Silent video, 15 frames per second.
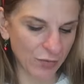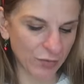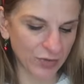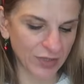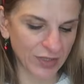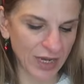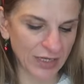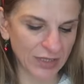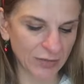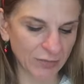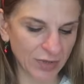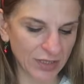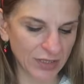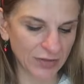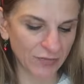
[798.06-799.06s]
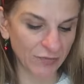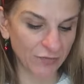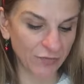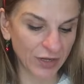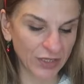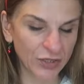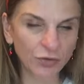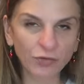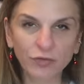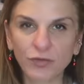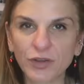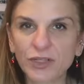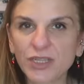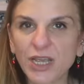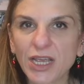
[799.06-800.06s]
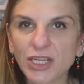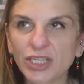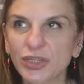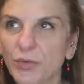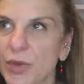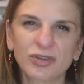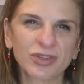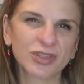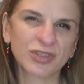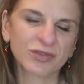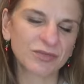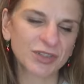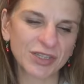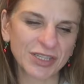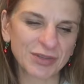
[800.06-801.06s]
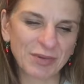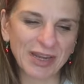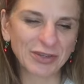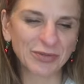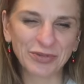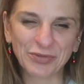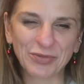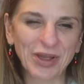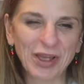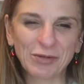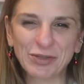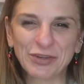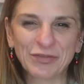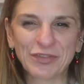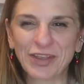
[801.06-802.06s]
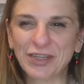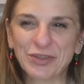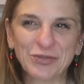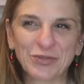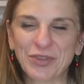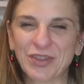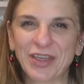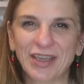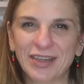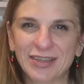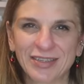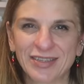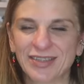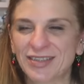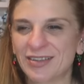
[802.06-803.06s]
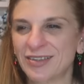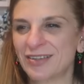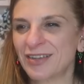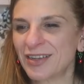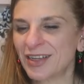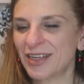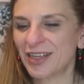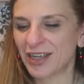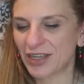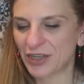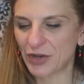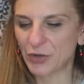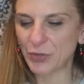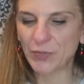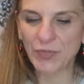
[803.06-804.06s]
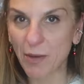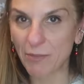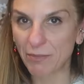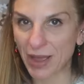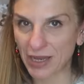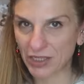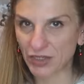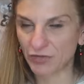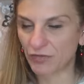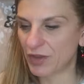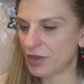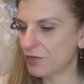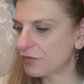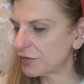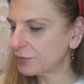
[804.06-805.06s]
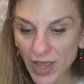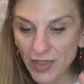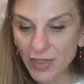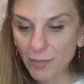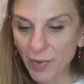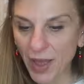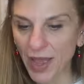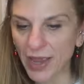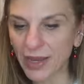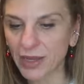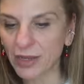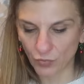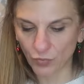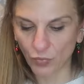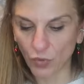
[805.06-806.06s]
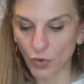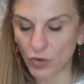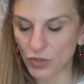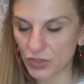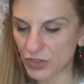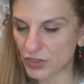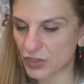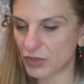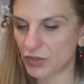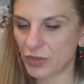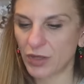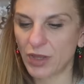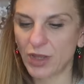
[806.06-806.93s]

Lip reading: was sending me some video footage. She said, I don't know how to video things. And, you know, back to Vive. In the bag was